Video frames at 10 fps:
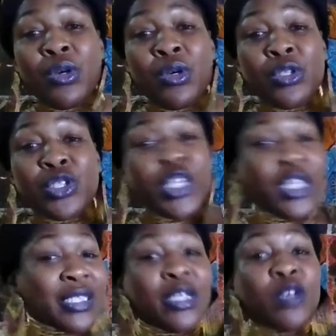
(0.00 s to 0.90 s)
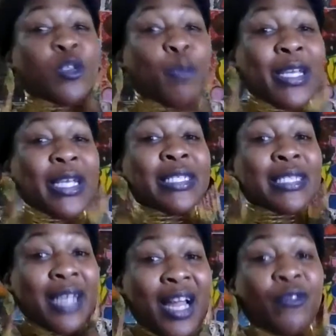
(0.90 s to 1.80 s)
She could still speak his
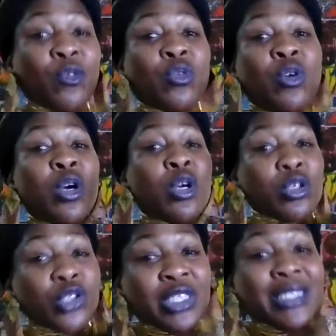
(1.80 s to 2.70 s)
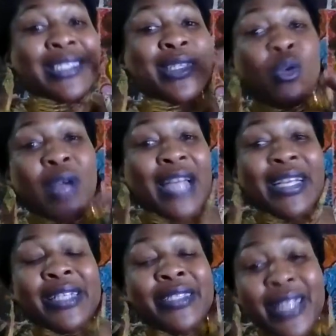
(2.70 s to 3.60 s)
level because she still got
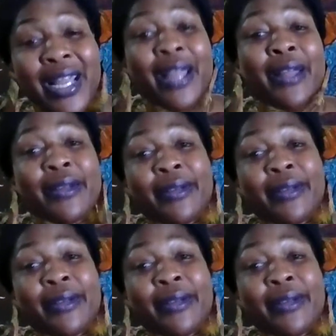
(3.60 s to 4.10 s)
the dick.